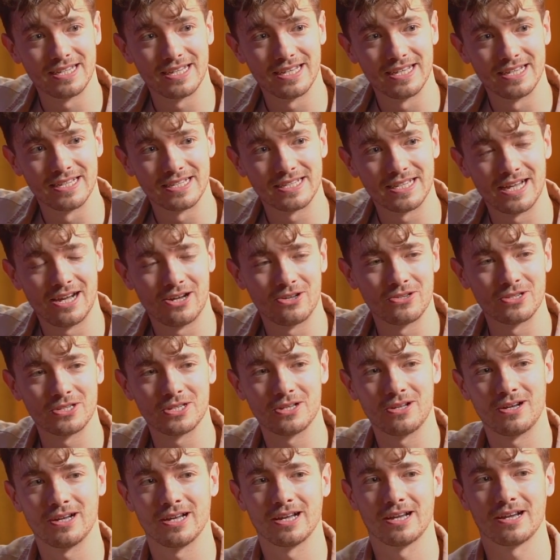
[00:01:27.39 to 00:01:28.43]
It sounds
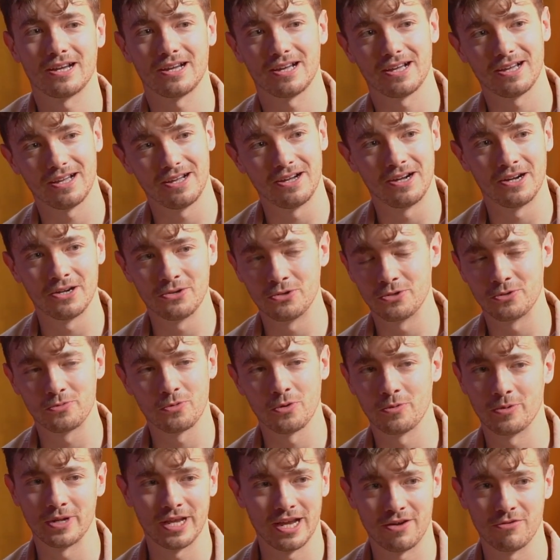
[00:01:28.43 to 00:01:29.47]
like I would
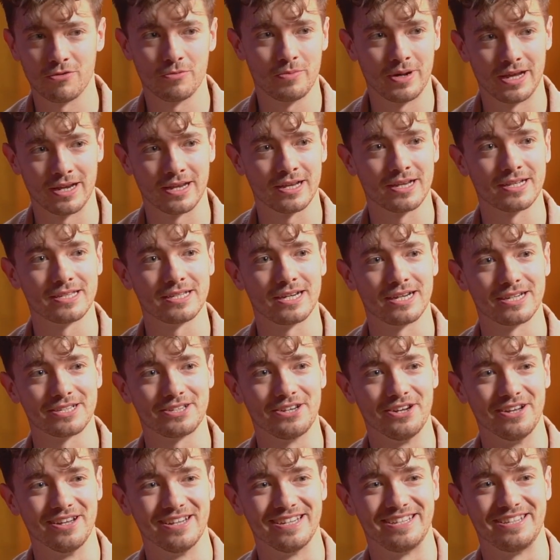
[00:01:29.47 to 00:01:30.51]
probably have a panic attack
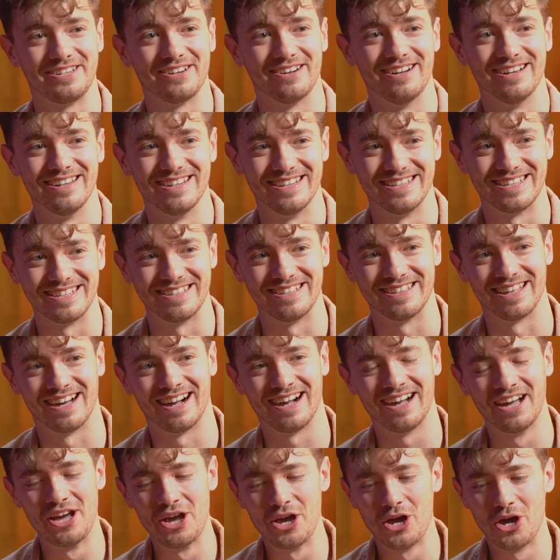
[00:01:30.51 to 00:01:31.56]
trying to do that.